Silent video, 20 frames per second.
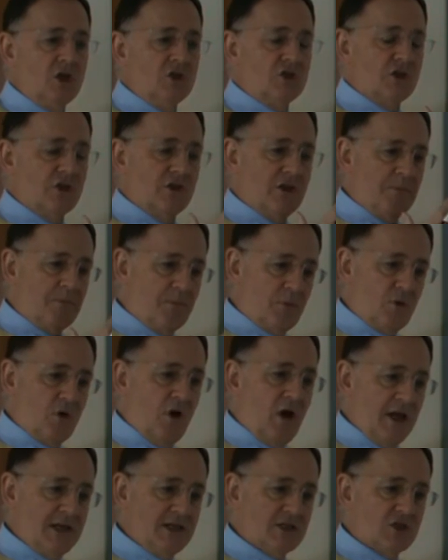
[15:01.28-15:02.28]
to the
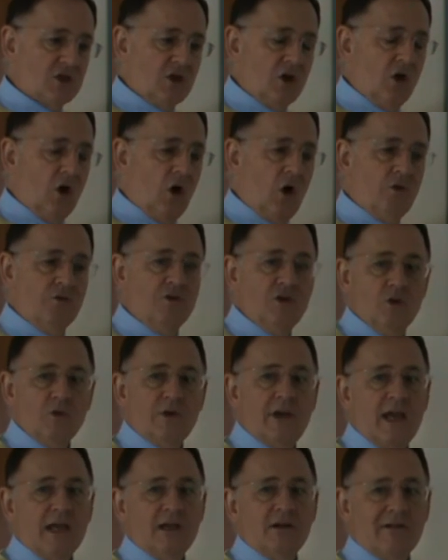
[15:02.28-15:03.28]
price of
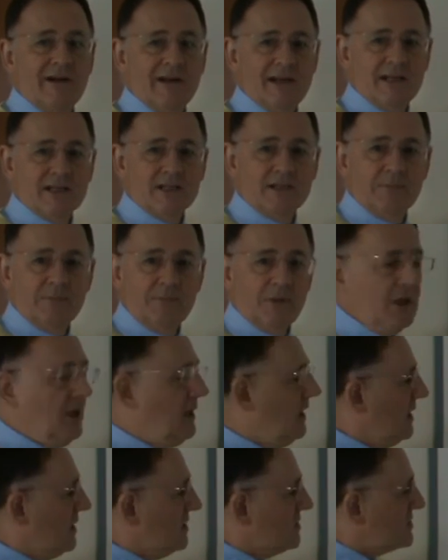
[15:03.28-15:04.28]
UK credit.
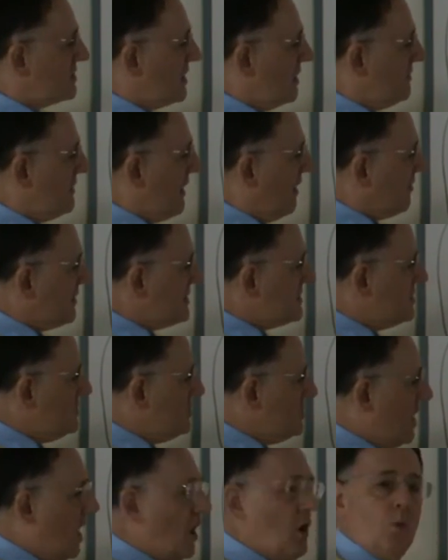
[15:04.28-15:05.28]
So there is
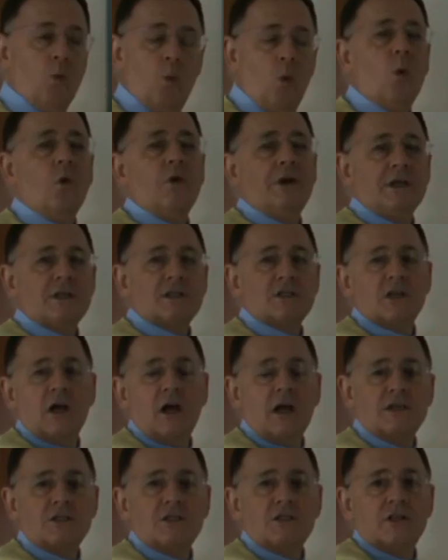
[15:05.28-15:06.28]
no warning
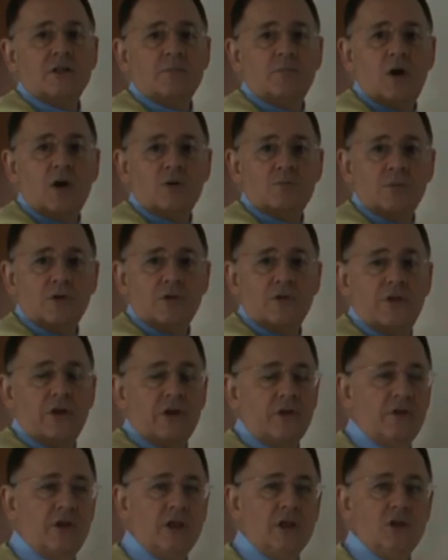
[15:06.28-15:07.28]
signs at the moment
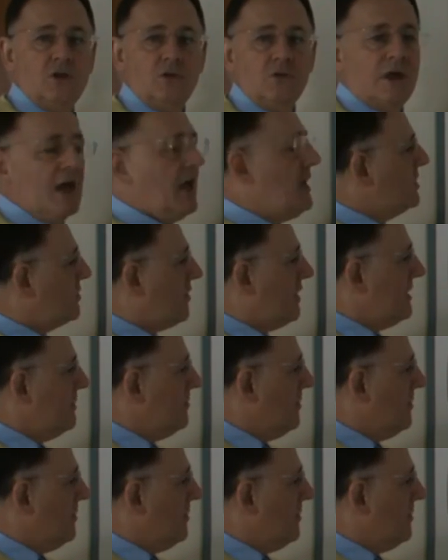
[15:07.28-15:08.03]
that the UK credit